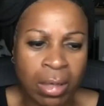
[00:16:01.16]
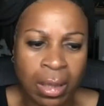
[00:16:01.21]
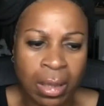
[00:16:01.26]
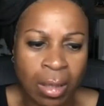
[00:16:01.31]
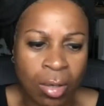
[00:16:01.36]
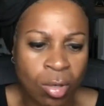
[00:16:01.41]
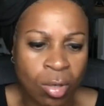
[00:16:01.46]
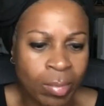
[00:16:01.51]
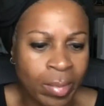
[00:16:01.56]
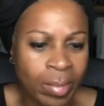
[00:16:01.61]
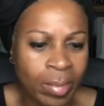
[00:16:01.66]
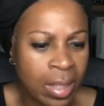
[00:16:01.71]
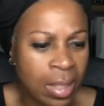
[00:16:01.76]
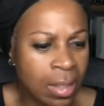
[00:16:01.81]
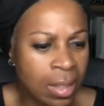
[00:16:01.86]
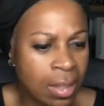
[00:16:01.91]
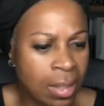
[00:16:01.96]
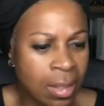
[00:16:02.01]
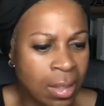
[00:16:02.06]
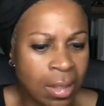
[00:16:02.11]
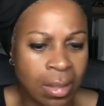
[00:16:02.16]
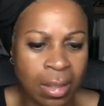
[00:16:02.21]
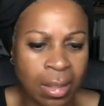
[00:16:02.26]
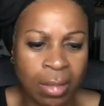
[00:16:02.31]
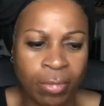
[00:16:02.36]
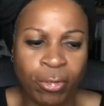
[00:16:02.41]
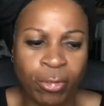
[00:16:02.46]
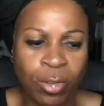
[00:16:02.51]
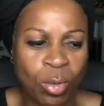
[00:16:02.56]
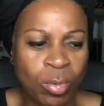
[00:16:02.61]
Thurman's
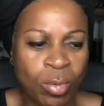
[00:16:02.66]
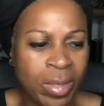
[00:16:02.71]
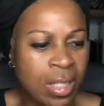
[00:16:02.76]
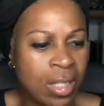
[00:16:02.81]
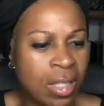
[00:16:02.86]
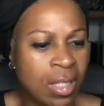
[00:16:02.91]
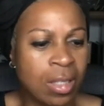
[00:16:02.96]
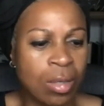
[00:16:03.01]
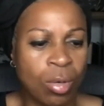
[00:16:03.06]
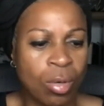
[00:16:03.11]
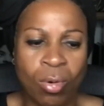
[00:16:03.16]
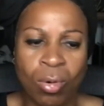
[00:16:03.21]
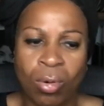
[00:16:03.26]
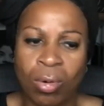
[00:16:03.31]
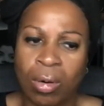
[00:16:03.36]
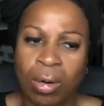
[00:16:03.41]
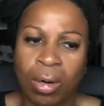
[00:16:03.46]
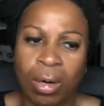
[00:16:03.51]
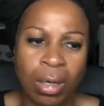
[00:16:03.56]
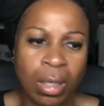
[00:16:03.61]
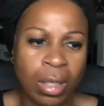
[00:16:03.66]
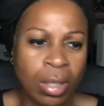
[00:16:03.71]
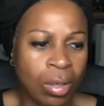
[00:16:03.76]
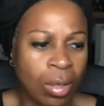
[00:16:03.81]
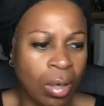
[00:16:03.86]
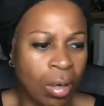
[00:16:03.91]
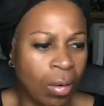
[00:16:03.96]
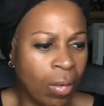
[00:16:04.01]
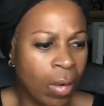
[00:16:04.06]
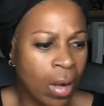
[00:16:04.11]
influence or,
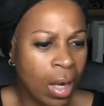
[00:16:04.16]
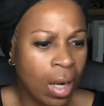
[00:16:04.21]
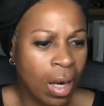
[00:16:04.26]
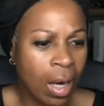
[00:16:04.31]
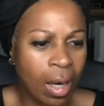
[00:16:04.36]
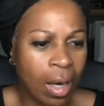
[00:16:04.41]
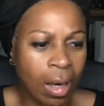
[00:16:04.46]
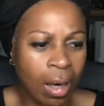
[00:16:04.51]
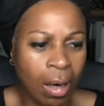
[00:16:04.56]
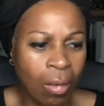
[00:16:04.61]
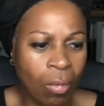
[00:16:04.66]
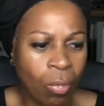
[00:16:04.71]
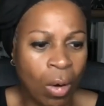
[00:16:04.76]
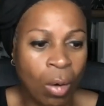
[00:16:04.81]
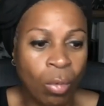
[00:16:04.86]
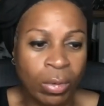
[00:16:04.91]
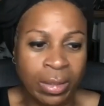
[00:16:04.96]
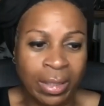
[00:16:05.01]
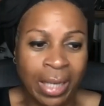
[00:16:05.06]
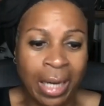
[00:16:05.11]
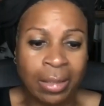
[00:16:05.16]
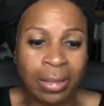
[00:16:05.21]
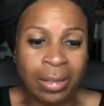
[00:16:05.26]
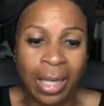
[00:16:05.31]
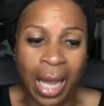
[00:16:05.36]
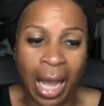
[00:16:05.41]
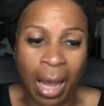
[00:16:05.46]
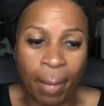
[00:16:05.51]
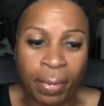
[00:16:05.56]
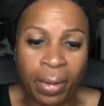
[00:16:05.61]
what was actually
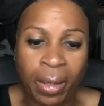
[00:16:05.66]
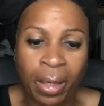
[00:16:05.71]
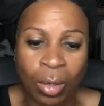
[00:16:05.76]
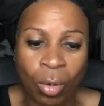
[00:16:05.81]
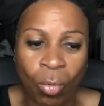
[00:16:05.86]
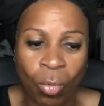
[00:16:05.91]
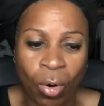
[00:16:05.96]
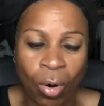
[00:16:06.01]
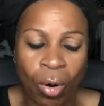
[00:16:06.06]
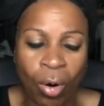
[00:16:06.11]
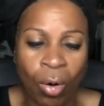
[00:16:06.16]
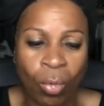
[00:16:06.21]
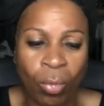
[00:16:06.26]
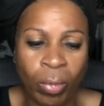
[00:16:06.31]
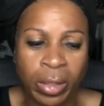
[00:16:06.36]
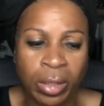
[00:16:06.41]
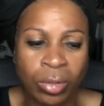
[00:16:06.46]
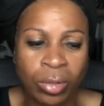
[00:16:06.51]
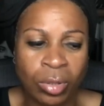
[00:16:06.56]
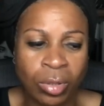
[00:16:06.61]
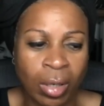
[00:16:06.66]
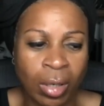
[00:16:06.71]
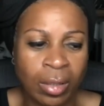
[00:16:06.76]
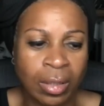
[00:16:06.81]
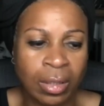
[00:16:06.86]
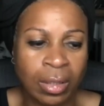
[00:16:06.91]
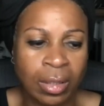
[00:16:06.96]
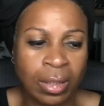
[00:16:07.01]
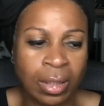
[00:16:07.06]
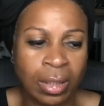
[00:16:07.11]
happening in the world, where you start to
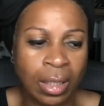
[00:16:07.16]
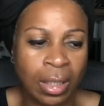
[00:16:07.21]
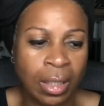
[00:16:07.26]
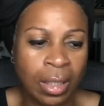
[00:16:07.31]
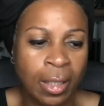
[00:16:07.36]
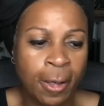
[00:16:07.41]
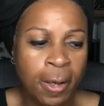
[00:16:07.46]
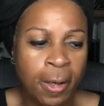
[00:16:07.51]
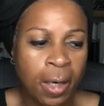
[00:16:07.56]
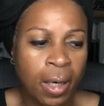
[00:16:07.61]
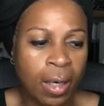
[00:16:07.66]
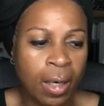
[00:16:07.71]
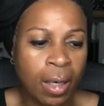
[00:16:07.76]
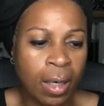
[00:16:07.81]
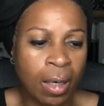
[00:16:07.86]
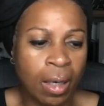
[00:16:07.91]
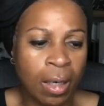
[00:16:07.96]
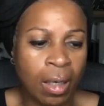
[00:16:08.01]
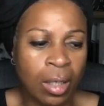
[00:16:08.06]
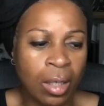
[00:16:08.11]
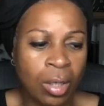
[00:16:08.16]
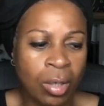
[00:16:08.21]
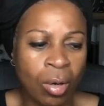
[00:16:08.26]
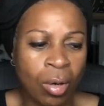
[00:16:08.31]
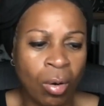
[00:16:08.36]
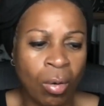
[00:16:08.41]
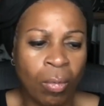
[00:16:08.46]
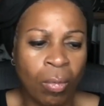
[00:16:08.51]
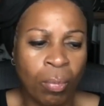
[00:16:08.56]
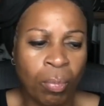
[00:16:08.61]
see,
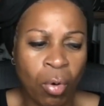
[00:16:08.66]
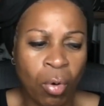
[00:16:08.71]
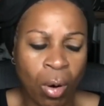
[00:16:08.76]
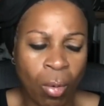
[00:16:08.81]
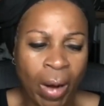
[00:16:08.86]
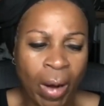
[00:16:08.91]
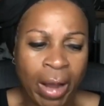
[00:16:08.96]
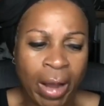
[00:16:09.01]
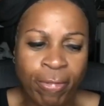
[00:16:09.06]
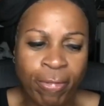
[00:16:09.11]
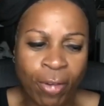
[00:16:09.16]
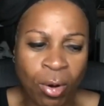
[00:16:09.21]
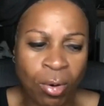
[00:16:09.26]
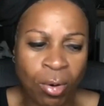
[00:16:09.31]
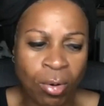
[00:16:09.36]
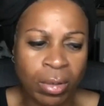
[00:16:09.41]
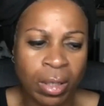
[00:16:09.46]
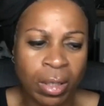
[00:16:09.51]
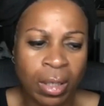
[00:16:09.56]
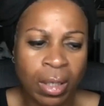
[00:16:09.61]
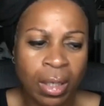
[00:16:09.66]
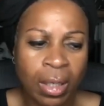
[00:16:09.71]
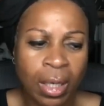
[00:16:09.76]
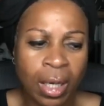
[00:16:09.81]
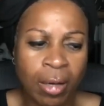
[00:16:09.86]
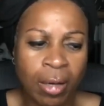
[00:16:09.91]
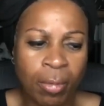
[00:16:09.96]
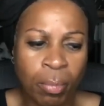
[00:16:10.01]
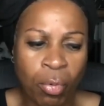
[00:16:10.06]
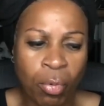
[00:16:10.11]
poor white folk
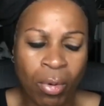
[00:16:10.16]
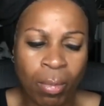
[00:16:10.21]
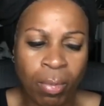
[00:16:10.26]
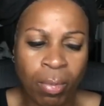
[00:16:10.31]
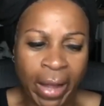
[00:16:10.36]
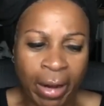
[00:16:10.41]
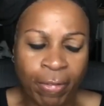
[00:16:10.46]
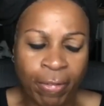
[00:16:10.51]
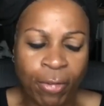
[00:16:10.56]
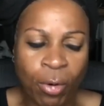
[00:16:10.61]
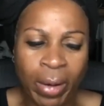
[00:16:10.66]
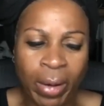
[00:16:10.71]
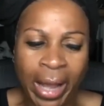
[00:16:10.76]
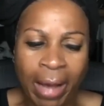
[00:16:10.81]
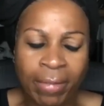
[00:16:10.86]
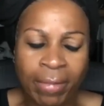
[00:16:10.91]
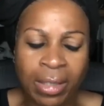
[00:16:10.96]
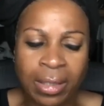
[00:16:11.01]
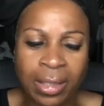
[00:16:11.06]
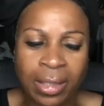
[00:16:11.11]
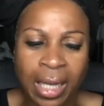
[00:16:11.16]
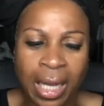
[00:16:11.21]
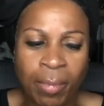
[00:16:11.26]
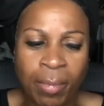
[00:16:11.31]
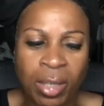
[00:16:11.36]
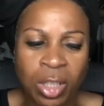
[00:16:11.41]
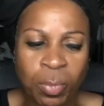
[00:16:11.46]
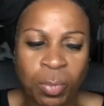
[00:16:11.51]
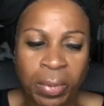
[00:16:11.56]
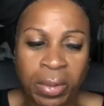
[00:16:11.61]
and poor black folk having the same
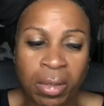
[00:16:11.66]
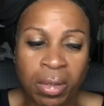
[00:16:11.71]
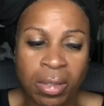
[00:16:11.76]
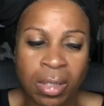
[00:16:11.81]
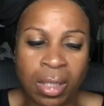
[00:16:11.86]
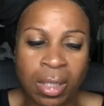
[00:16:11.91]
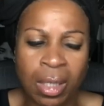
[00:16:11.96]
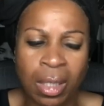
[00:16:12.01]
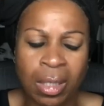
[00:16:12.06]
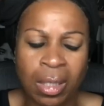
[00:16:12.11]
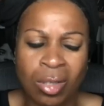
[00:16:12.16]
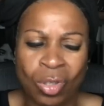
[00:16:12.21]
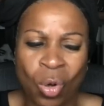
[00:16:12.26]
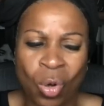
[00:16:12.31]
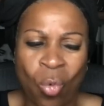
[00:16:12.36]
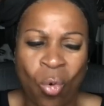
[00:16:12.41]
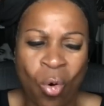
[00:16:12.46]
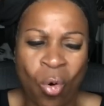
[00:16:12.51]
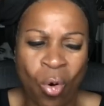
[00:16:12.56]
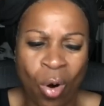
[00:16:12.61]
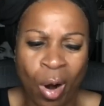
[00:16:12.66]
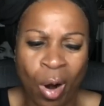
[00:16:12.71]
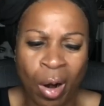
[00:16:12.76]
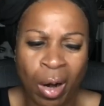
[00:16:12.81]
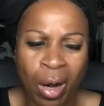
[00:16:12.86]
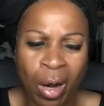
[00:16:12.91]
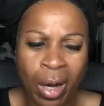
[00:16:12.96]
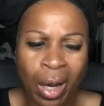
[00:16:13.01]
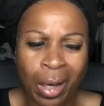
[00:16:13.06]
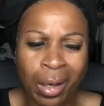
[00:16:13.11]
experience. And then there's a war
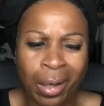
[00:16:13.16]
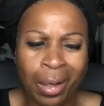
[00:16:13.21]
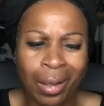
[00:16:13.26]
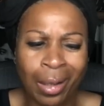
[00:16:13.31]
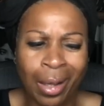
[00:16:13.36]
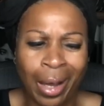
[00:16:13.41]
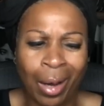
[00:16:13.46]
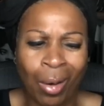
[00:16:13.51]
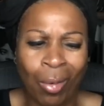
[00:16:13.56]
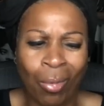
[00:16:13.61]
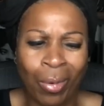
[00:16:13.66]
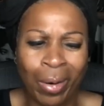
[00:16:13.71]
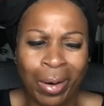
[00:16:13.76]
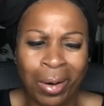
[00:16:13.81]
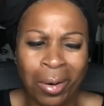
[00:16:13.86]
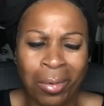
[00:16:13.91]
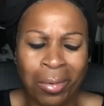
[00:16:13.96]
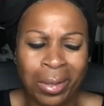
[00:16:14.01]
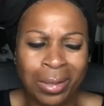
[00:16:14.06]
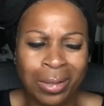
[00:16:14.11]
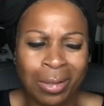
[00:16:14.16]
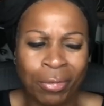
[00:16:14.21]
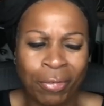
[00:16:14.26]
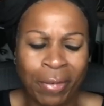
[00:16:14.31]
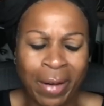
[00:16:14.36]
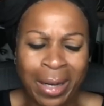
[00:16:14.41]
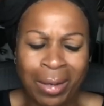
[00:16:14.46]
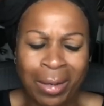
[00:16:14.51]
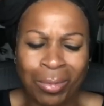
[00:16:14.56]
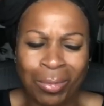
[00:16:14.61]
and you're like, we're going to
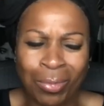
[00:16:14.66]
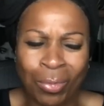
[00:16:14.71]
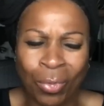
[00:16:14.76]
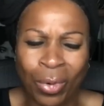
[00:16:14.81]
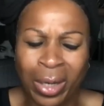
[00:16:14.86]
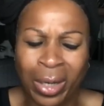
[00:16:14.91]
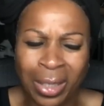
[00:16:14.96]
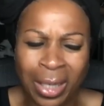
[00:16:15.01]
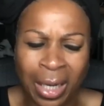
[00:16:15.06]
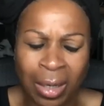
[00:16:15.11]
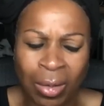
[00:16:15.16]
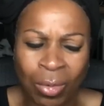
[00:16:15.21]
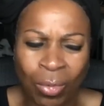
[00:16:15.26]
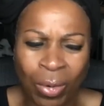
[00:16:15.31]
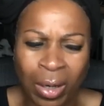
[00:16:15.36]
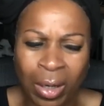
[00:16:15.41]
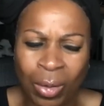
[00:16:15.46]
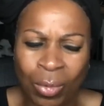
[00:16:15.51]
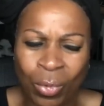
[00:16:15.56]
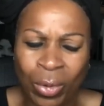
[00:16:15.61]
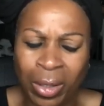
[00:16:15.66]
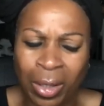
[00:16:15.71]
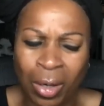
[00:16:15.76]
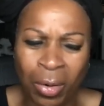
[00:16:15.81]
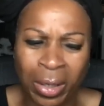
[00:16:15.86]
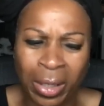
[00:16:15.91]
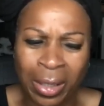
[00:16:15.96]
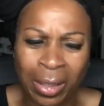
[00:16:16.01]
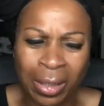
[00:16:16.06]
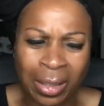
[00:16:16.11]
fight what now? What, we're
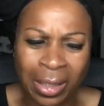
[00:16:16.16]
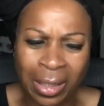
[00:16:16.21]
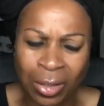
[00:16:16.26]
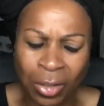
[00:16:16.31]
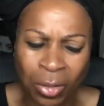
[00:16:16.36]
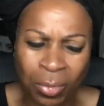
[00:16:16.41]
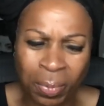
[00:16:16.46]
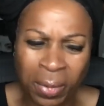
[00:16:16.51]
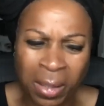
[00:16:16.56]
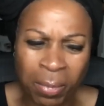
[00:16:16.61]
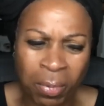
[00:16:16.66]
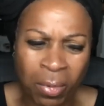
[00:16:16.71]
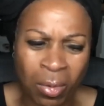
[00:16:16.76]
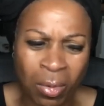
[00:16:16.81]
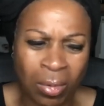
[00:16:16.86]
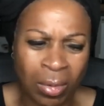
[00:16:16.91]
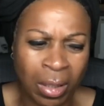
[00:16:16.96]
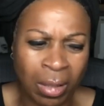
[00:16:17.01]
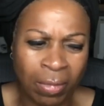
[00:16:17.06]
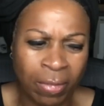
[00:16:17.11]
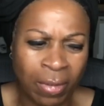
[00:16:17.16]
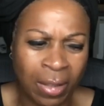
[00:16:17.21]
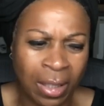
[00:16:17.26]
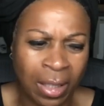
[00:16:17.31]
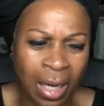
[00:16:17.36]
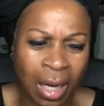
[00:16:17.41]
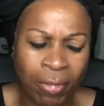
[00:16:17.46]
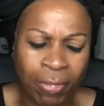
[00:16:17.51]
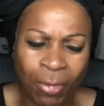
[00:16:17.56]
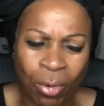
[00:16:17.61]
going to kill people in
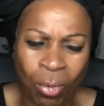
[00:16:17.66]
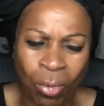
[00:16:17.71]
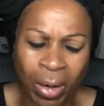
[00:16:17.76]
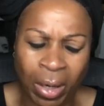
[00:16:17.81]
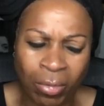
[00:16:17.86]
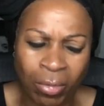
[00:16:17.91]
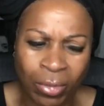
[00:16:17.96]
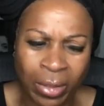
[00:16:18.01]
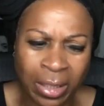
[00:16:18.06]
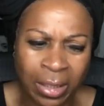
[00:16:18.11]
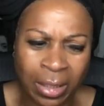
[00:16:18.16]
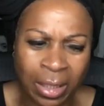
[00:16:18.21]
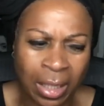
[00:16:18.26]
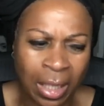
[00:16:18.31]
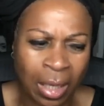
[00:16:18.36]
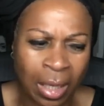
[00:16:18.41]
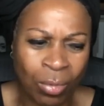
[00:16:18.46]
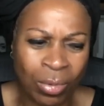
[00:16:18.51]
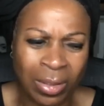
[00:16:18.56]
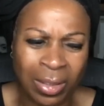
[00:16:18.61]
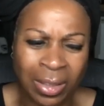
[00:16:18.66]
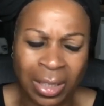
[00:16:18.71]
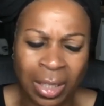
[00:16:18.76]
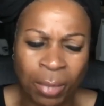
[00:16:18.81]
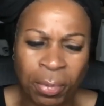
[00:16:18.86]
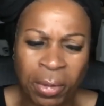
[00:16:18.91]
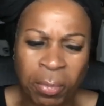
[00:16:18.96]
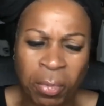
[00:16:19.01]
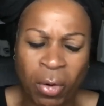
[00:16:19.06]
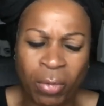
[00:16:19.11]
Vietnam for what reason? And we're sending
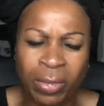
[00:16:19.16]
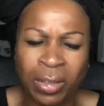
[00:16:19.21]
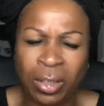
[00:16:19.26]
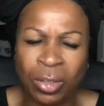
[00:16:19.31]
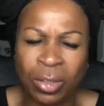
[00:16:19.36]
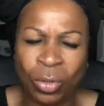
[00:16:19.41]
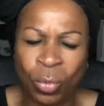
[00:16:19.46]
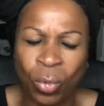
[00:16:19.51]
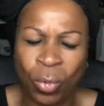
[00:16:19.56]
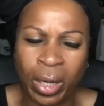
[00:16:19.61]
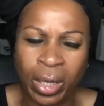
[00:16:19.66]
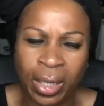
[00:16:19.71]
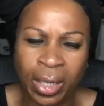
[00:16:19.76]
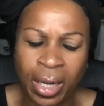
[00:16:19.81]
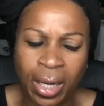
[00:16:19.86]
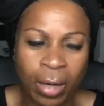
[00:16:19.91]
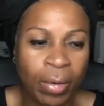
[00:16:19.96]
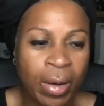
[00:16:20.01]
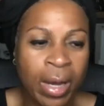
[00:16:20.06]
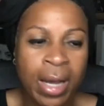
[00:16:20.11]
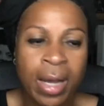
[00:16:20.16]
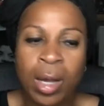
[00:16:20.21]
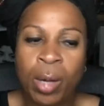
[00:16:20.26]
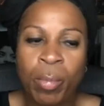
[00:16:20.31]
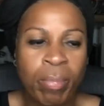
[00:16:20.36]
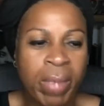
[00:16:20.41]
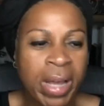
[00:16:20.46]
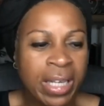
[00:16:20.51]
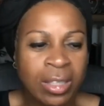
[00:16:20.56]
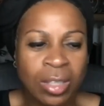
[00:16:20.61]
people over to do what now?
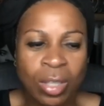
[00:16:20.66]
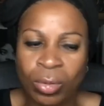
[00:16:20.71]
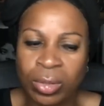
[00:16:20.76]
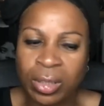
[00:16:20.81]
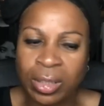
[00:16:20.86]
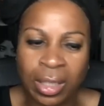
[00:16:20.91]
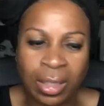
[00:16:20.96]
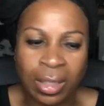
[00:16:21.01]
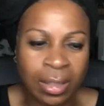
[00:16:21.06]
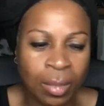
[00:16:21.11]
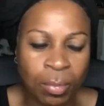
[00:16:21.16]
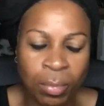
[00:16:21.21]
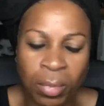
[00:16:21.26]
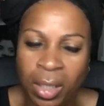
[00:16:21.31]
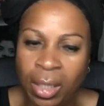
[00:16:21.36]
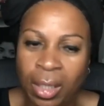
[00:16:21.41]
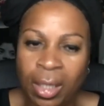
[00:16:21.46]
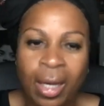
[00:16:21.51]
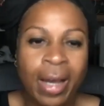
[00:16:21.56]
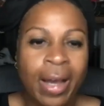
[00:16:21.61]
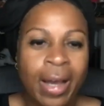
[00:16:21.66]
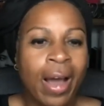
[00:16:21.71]
Makes no sense to me.